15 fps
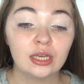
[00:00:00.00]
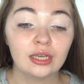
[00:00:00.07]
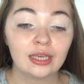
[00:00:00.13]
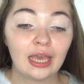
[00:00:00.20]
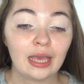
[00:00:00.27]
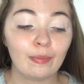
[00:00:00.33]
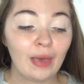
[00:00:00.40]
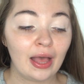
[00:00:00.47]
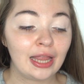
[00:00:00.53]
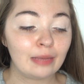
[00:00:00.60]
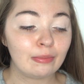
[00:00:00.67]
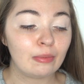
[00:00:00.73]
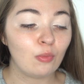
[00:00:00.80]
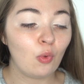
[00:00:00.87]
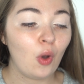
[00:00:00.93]
keep it a little
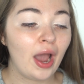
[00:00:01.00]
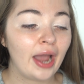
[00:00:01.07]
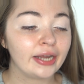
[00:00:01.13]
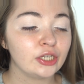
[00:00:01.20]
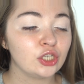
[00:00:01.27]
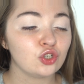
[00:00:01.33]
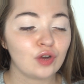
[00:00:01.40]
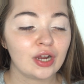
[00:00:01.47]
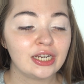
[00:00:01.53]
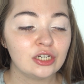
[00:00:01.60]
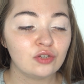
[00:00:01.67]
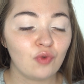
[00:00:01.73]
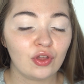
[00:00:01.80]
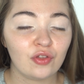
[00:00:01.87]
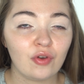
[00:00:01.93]
bit more
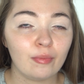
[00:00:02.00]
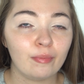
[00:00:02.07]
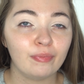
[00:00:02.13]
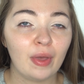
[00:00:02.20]
hydrated rather